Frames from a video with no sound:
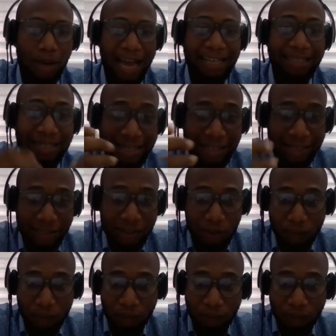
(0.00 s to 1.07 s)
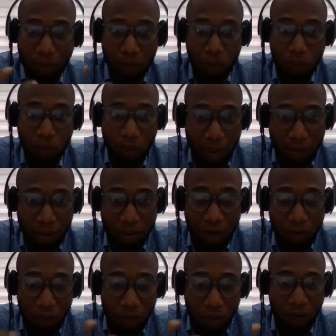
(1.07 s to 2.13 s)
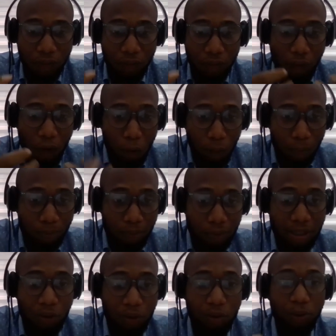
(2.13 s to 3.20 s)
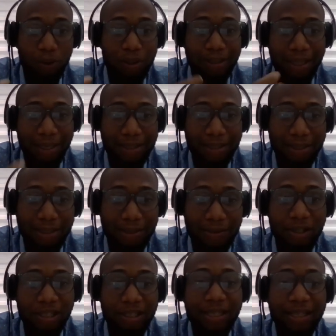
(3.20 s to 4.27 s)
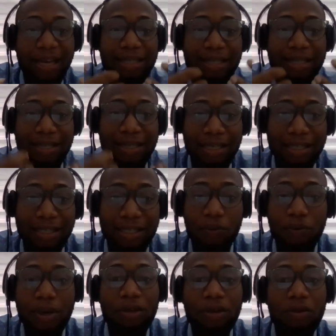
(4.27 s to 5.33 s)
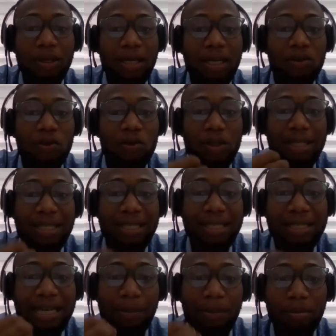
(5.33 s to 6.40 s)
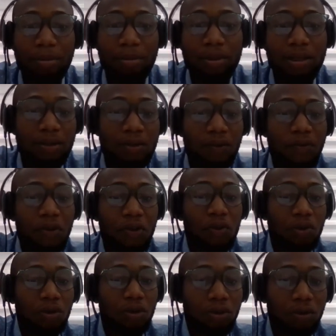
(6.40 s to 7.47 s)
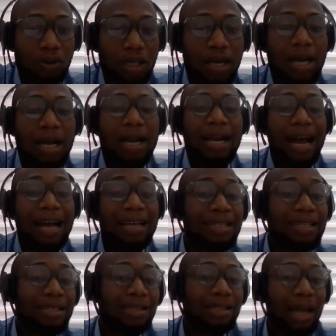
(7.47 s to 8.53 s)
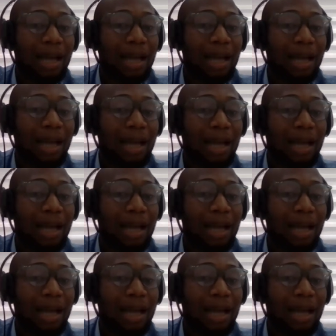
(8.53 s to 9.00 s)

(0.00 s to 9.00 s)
ideas you've you've come up with. You're going to test it. So the test stage is where you get to see the capabilities of your solution. Has it